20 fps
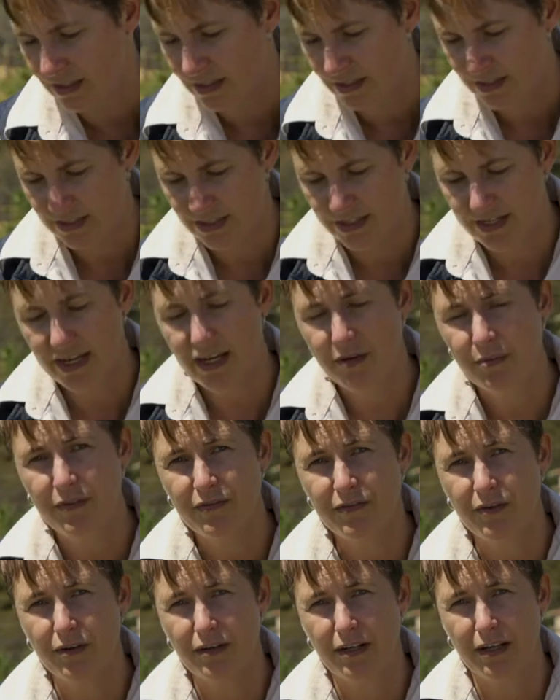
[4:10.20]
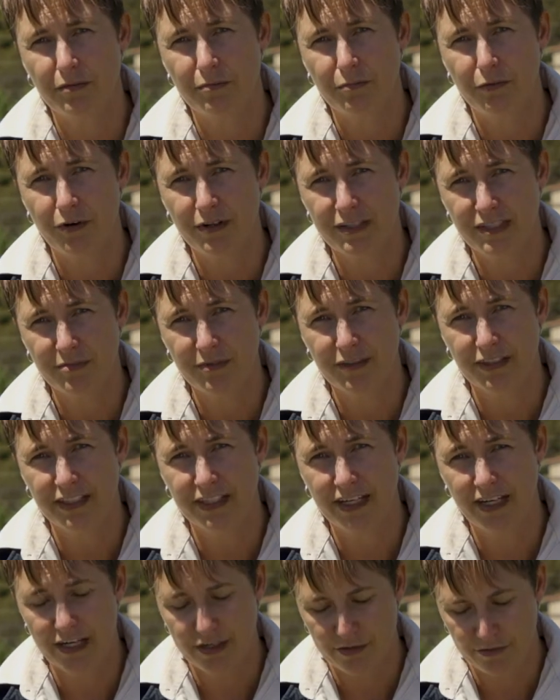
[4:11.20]
So now we've got approximately
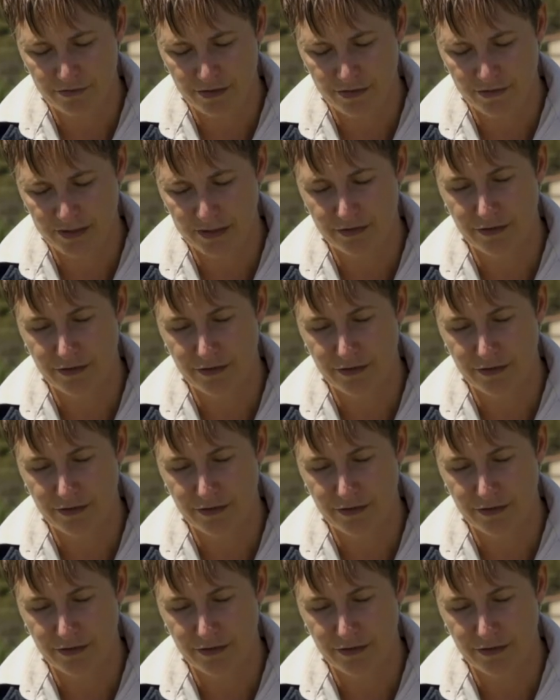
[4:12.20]
150